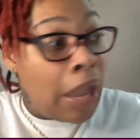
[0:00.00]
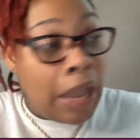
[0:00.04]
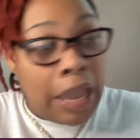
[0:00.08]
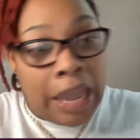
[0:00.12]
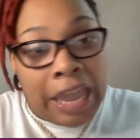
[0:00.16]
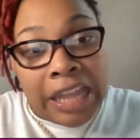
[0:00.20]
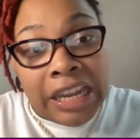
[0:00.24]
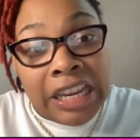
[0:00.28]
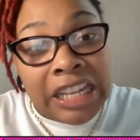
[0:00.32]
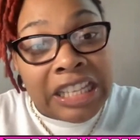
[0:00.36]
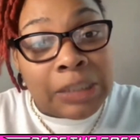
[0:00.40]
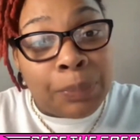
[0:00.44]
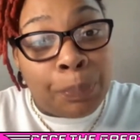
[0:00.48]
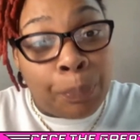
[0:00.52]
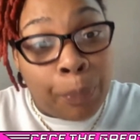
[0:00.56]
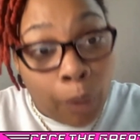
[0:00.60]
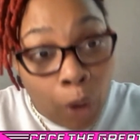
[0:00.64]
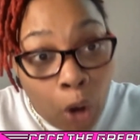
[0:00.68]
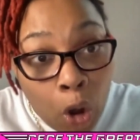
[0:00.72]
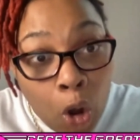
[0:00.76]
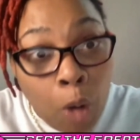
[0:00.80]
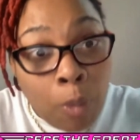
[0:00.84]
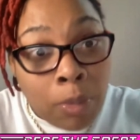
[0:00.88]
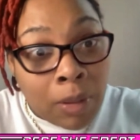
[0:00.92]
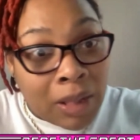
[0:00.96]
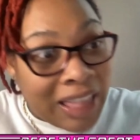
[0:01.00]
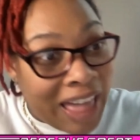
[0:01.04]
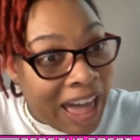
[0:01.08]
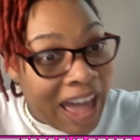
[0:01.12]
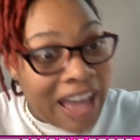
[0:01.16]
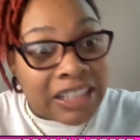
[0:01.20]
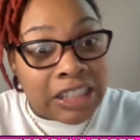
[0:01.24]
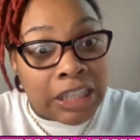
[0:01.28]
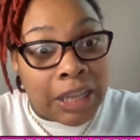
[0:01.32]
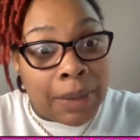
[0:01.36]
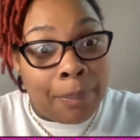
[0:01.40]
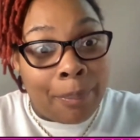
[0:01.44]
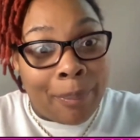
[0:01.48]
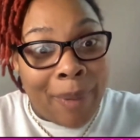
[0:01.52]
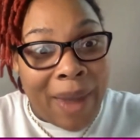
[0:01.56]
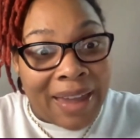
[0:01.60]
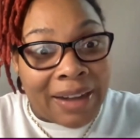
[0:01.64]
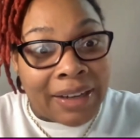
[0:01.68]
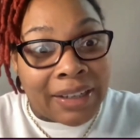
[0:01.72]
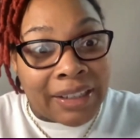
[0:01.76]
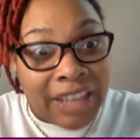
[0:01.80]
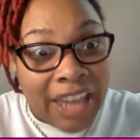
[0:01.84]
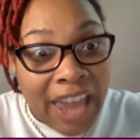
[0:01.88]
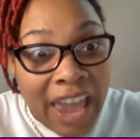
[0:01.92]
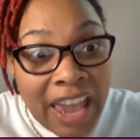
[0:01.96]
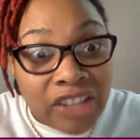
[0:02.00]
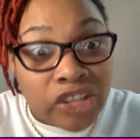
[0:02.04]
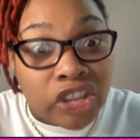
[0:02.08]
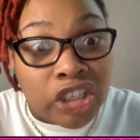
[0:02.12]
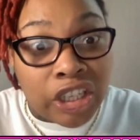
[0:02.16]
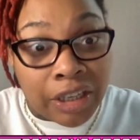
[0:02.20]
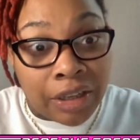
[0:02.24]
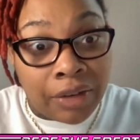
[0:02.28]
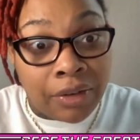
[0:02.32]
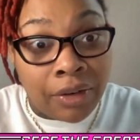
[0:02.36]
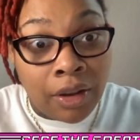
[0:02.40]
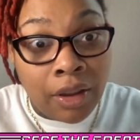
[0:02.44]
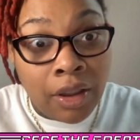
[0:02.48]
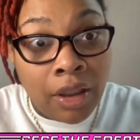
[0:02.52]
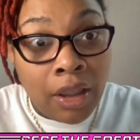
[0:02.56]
in this broom closet by the kitchen.